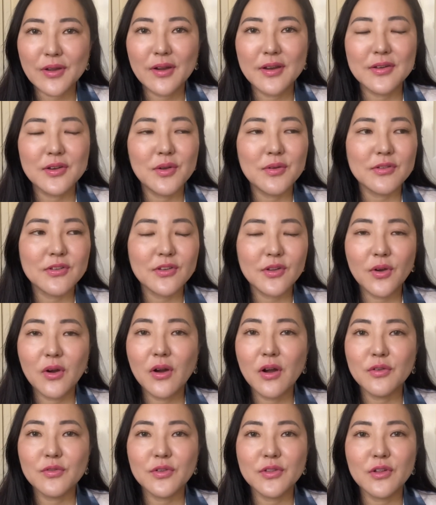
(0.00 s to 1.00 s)
I know it's so
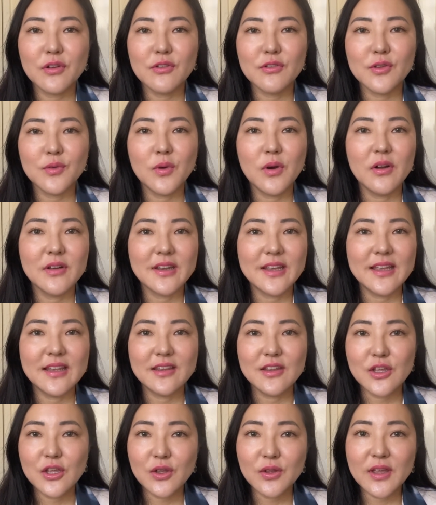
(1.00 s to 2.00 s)
hard for those who aren't in
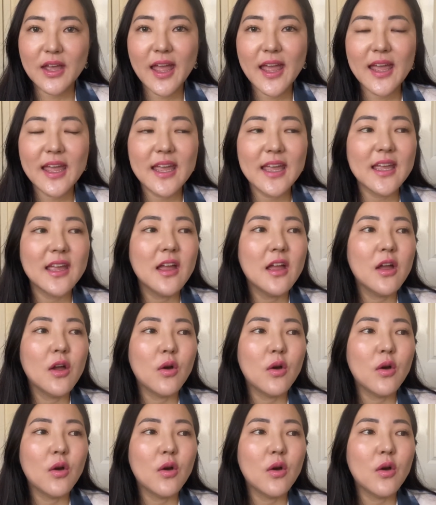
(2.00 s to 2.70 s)
the UK